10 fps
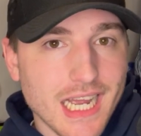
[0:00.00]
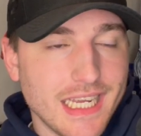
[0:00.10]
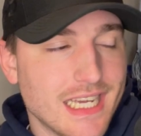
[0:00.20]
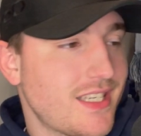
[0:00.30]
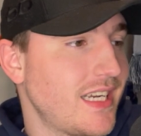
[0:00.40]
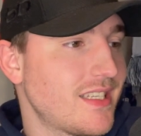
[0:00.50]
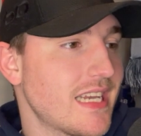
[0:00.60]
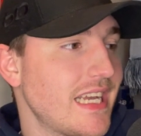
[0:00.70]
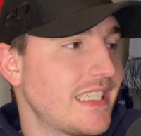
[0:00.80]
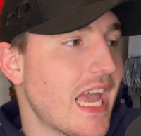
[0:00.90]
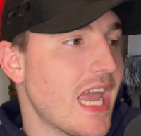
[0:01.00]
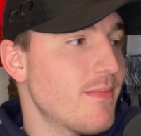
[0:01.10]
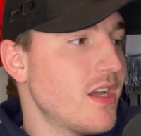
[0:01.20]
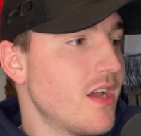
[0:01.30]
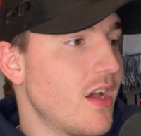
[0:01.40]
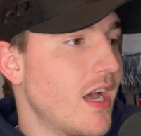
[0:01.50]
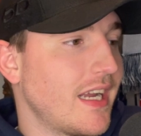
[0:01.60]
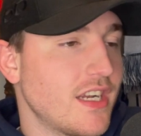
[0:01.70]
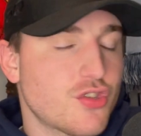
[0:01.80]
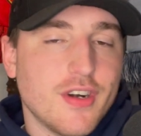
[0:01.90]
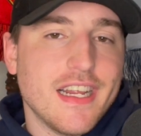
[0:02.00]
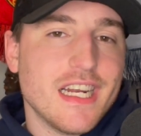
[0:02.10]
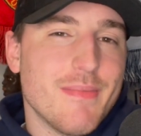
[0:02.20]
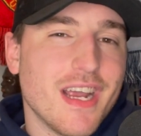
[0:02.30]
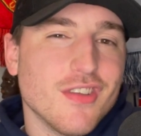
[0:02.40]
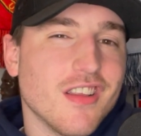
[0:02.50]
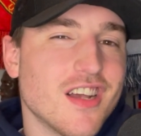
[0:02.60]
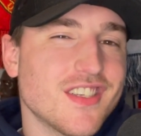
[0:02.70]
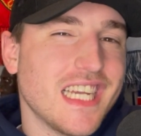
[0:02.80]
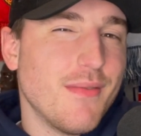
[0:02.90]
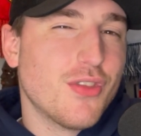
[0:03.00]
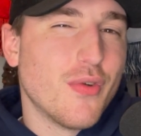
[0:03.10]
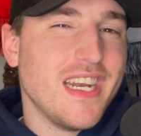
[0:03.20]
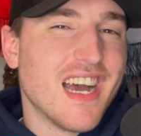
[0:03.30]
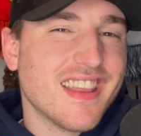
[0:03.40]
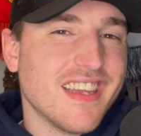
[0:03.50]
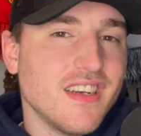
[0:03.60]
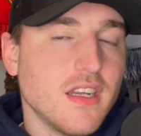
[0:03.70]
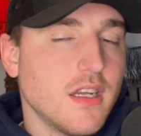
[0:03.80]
I guess you could say, game against Trinidad and Tobago. They lost the game 3-0.